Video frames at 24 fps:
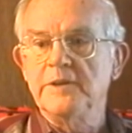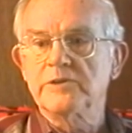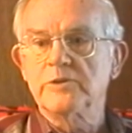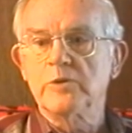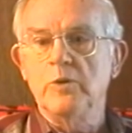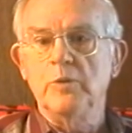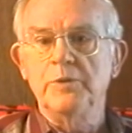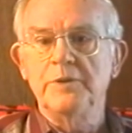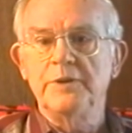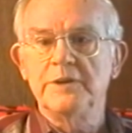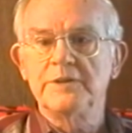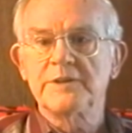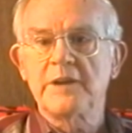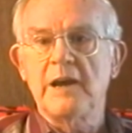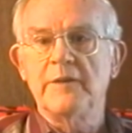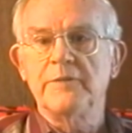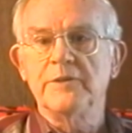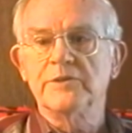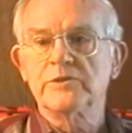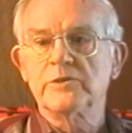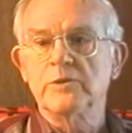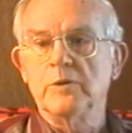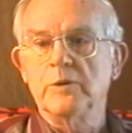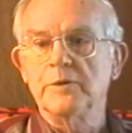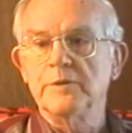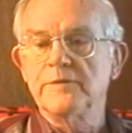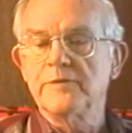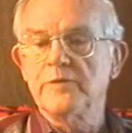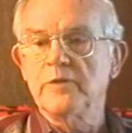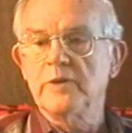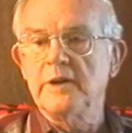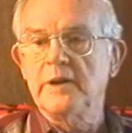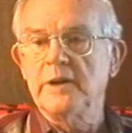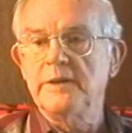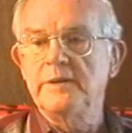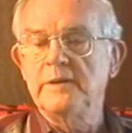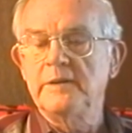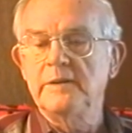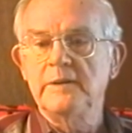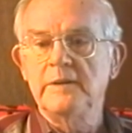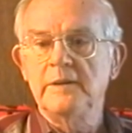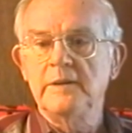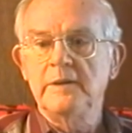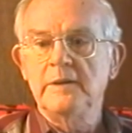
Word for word: he sold his half of the store to Fred